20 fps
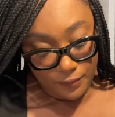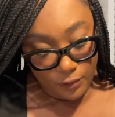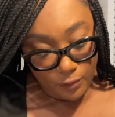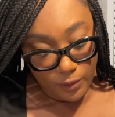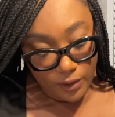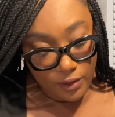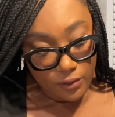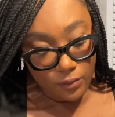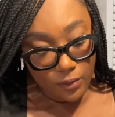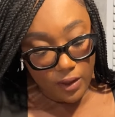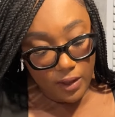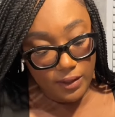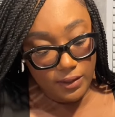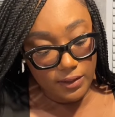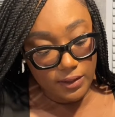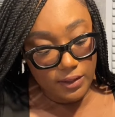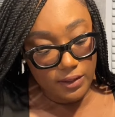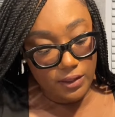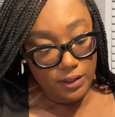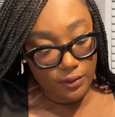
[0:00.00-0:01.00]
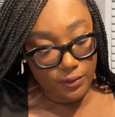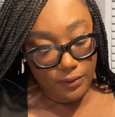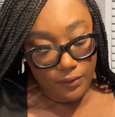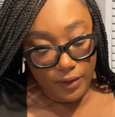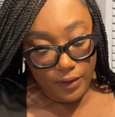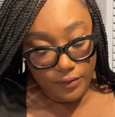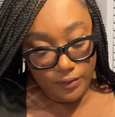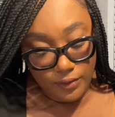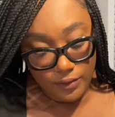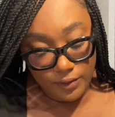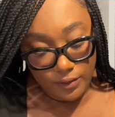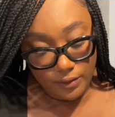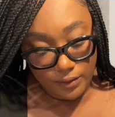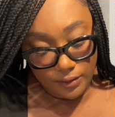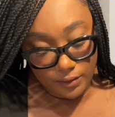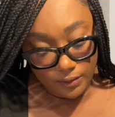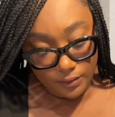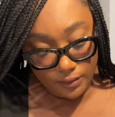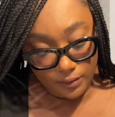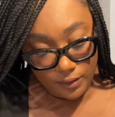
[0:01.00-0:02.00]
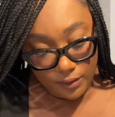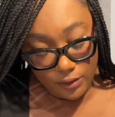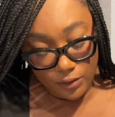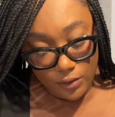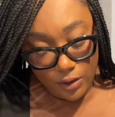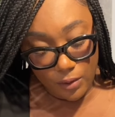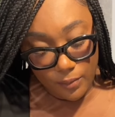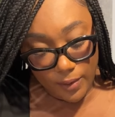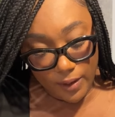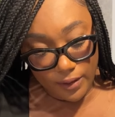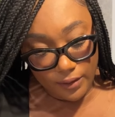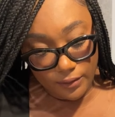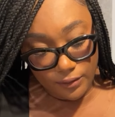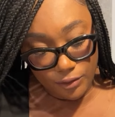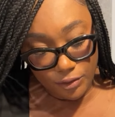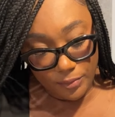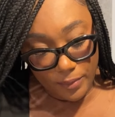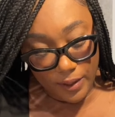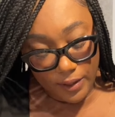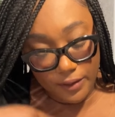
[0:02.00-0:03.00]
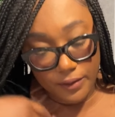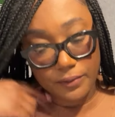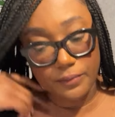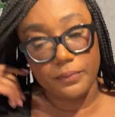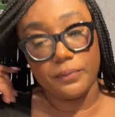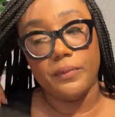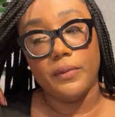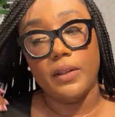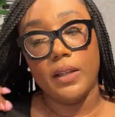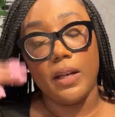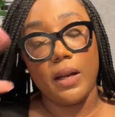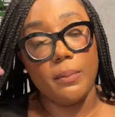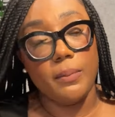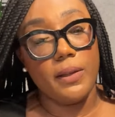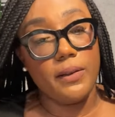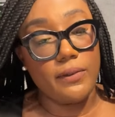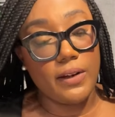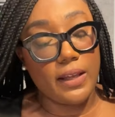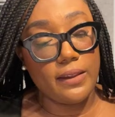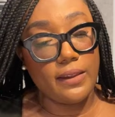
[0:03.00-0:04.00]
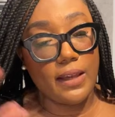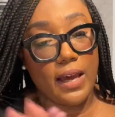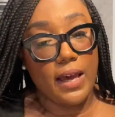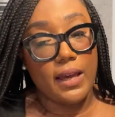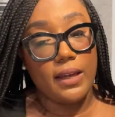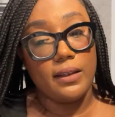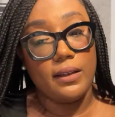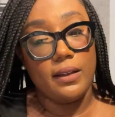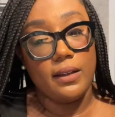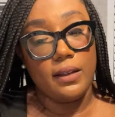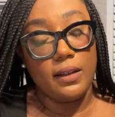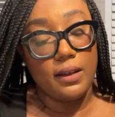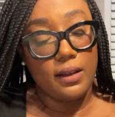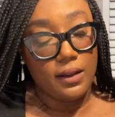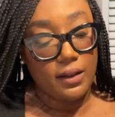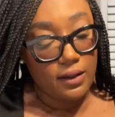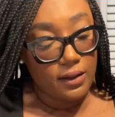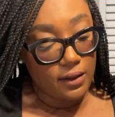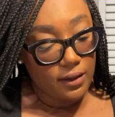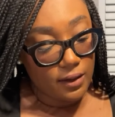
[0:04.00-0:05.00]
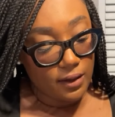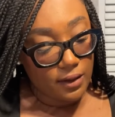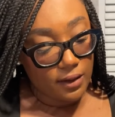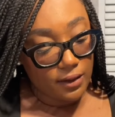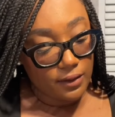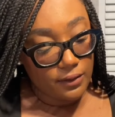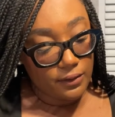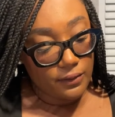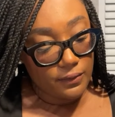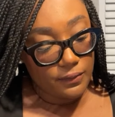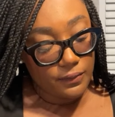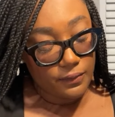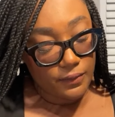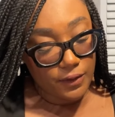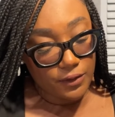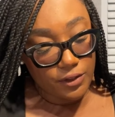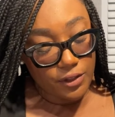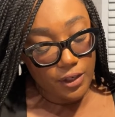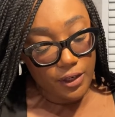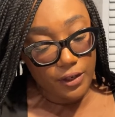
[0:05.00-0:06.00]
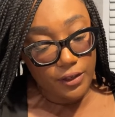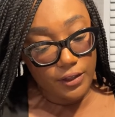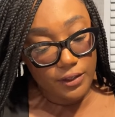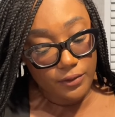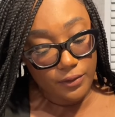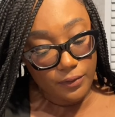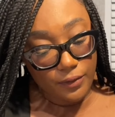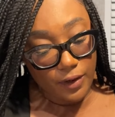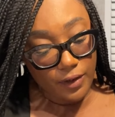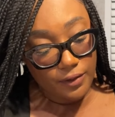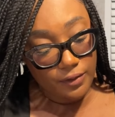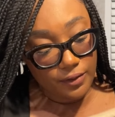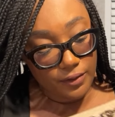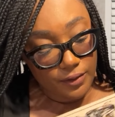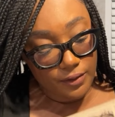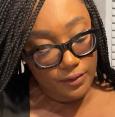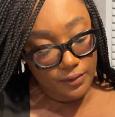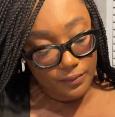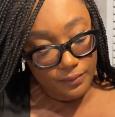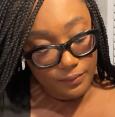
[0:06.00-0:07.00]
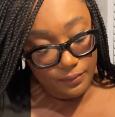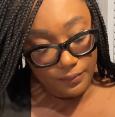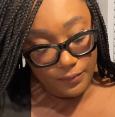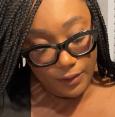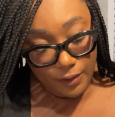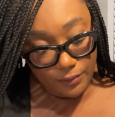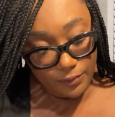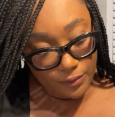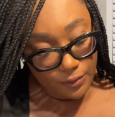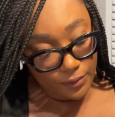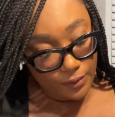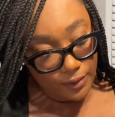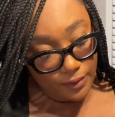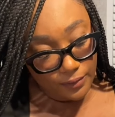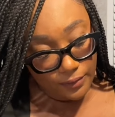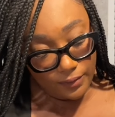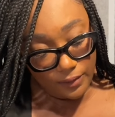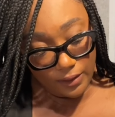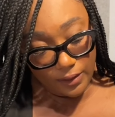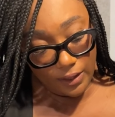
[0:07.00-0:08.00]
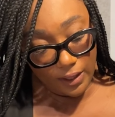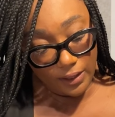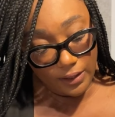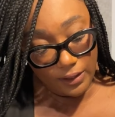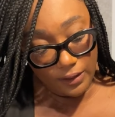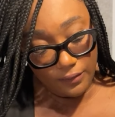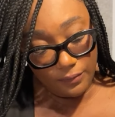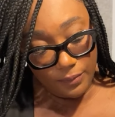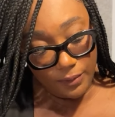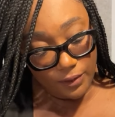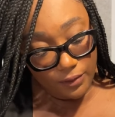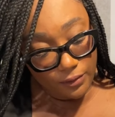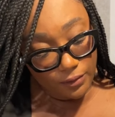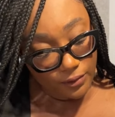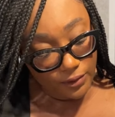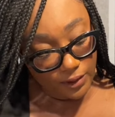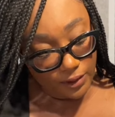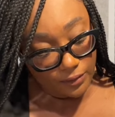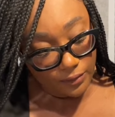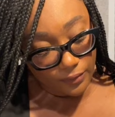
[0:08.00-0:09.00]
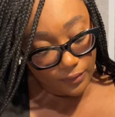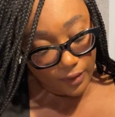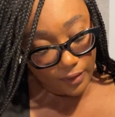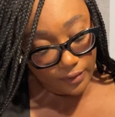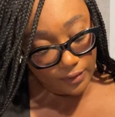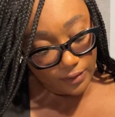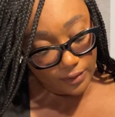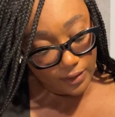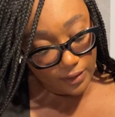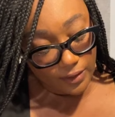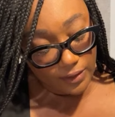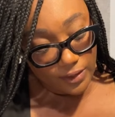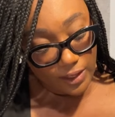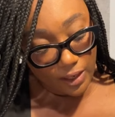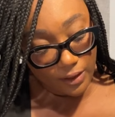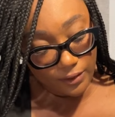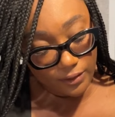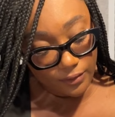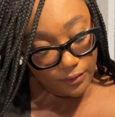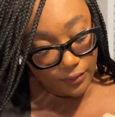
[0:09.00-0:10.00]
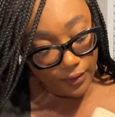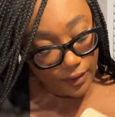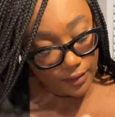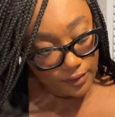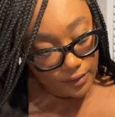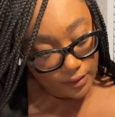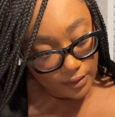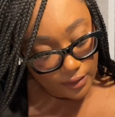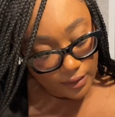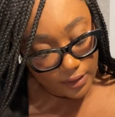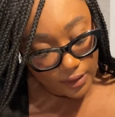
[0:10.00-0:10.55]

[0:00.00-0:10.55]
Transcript: Queen of Wands is here reversed. You know better, do better. And I'm leaving it at that. Uh, the Chariot is reversed. Don't do it. The Knight of Pentacles is reversed and the Tower is reversed.